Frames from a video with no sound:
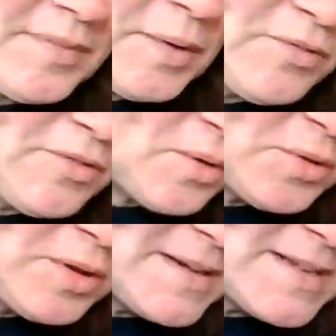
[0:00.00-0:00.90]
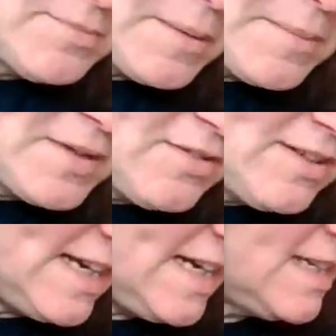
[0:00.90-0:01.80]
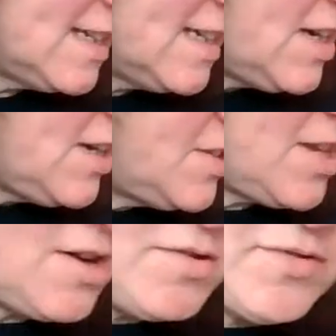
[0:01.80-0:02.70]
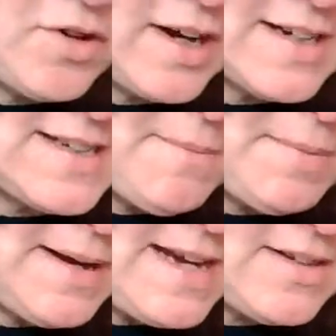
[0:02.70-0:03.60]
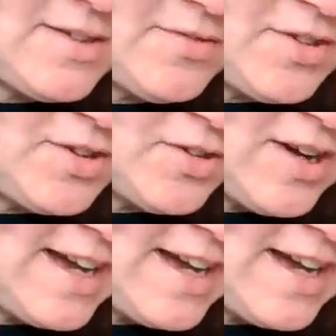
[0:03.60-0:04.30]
we've got all the bits and bobs that you need. So you've got a template for your